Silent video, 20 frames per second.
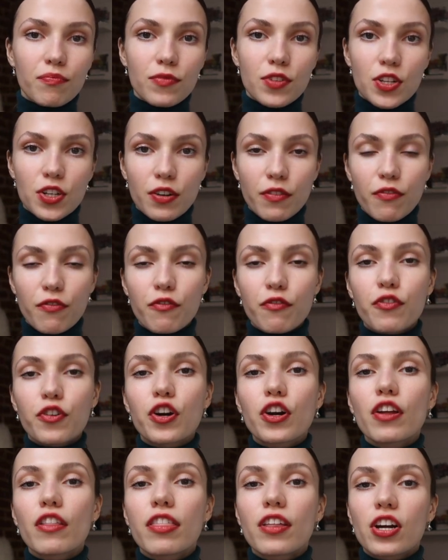sort of
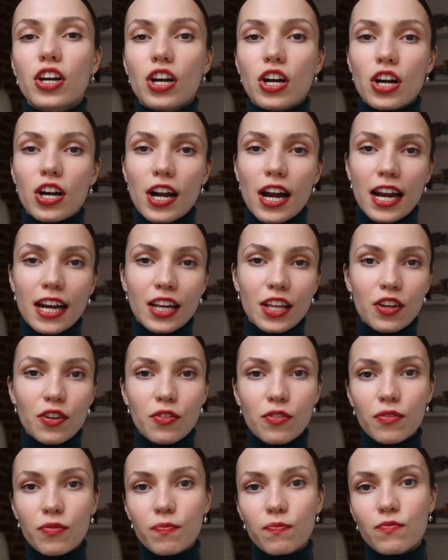further and
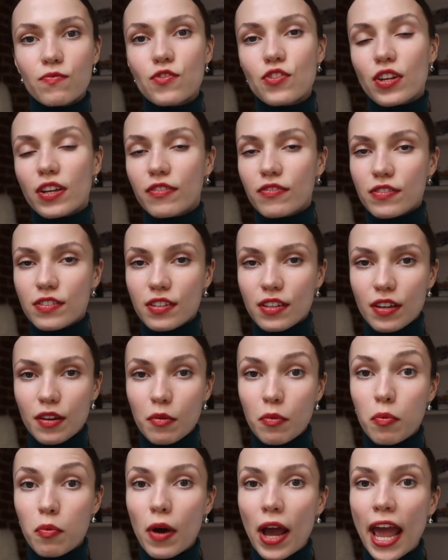you drift
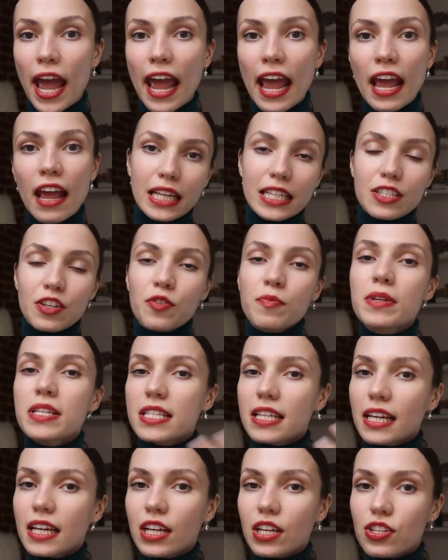away. It's
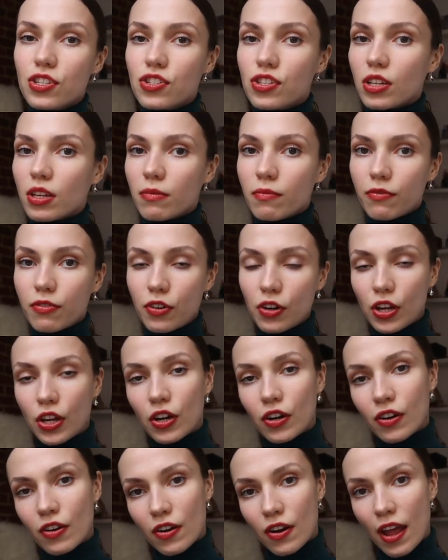almost like a gym for
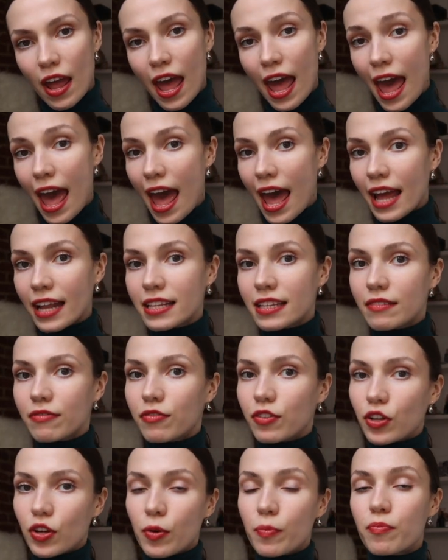your head,
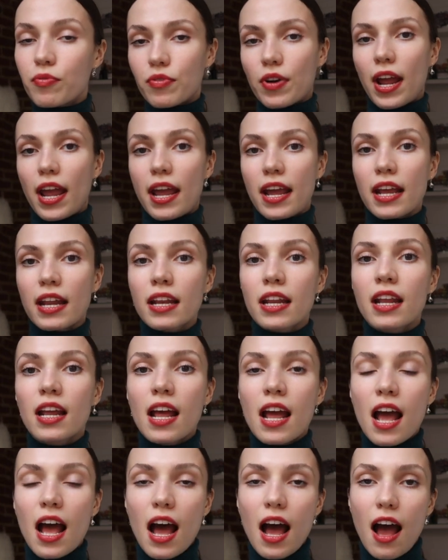for your
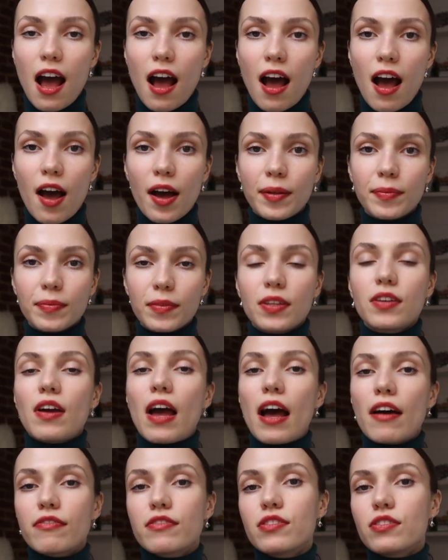brain. You
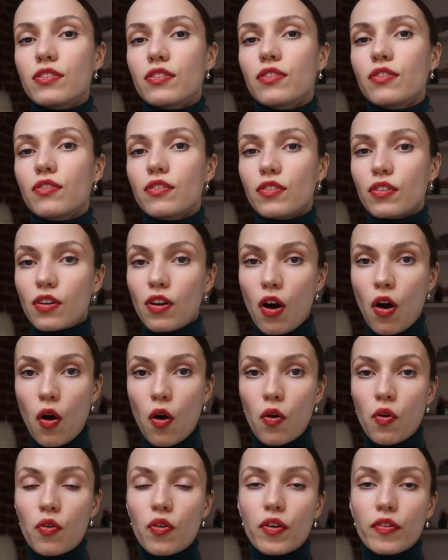have to
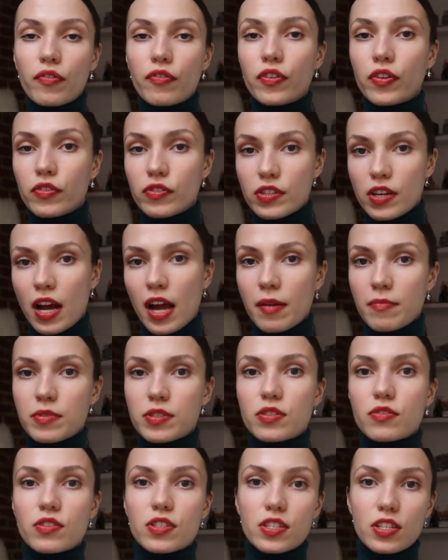go a few
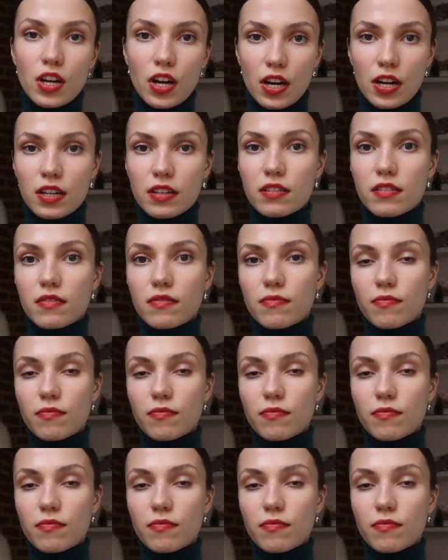times to start